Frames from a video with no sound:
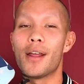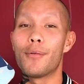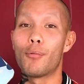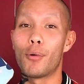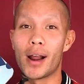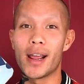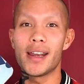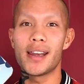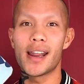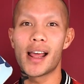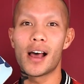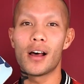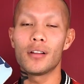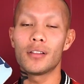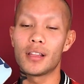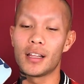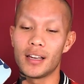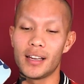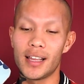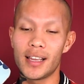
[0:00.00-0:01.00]
Right now,
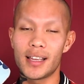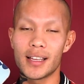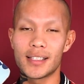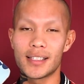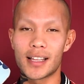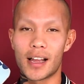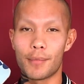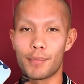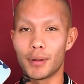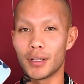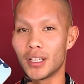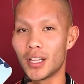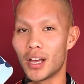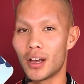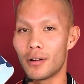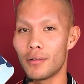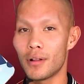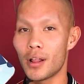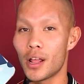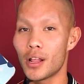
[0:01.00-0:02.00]
the link is down
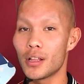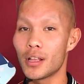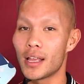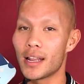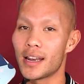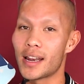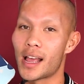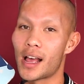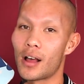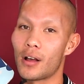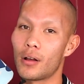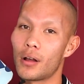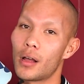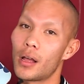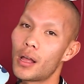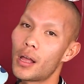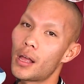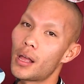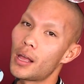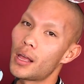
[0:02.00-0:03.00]
below. Now,
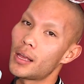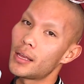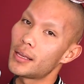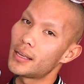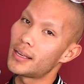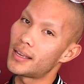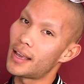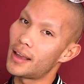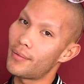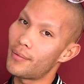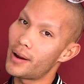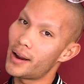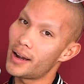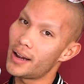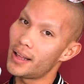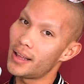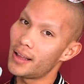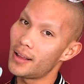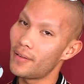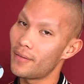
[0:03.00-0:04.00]
get
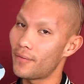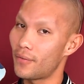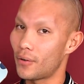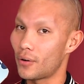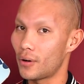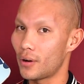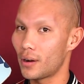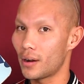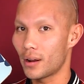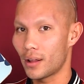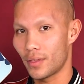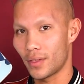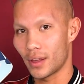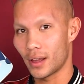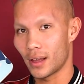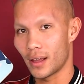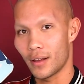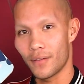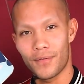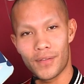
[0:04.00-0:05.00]
ready for
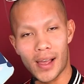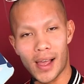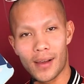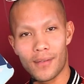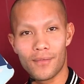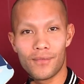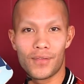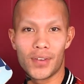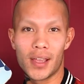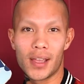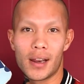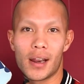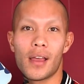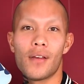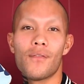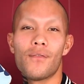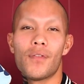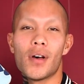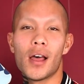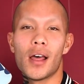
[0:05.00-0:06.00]
the
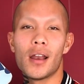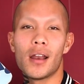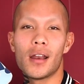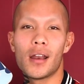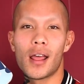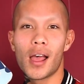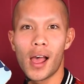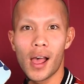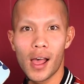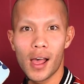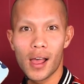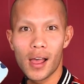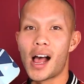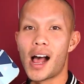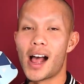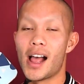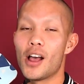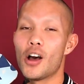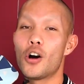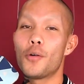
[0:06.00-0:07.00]
FabFitFun.
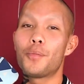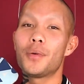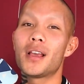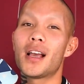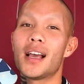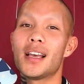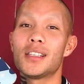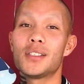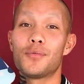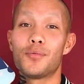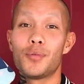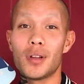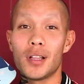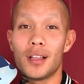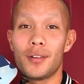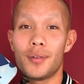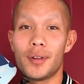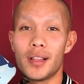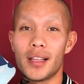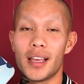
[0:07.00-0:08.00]
I hope you guys
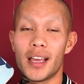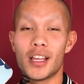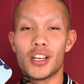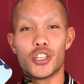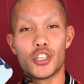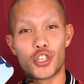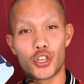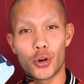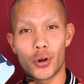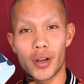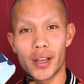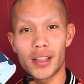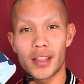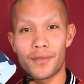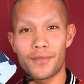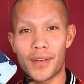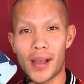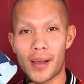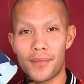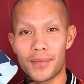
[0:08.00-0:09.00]
really, really enjoyed the
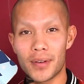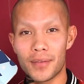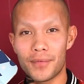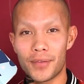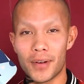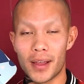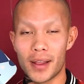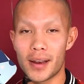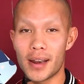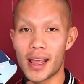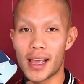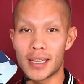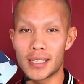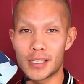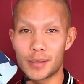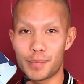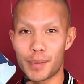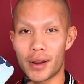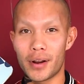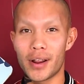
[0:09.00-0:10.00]
FabFitFun
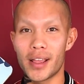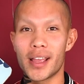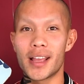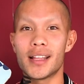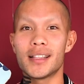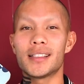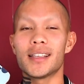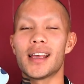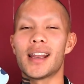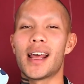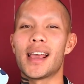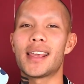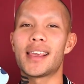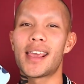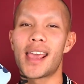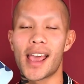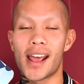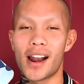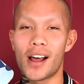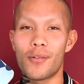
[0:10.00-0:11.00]
experience, and I
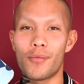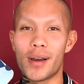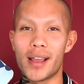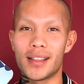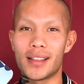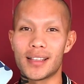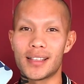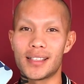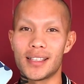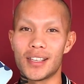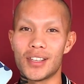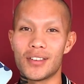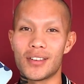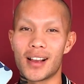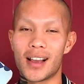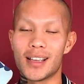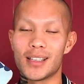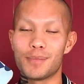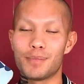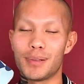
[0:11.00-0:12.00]
cannot wait to see you
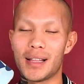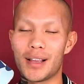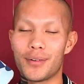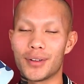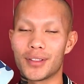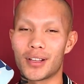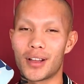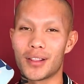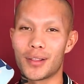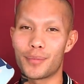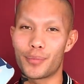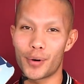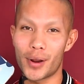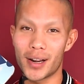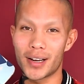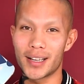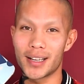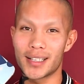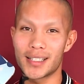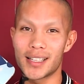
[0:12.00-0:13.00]
guys play with all the
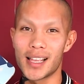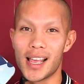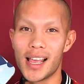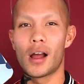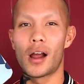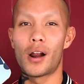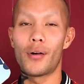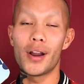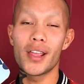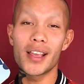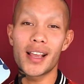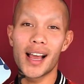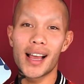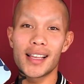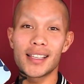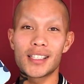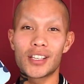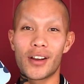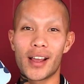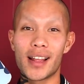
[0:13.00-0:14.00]
products. Alright, you
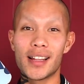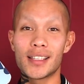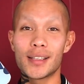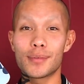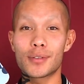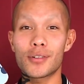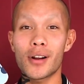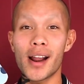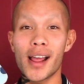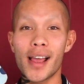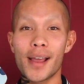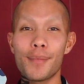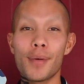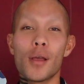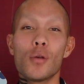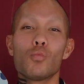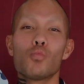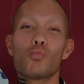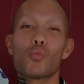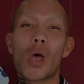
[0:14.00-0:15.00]
guys, go ahead and
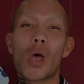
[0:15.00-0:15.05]
subscribe.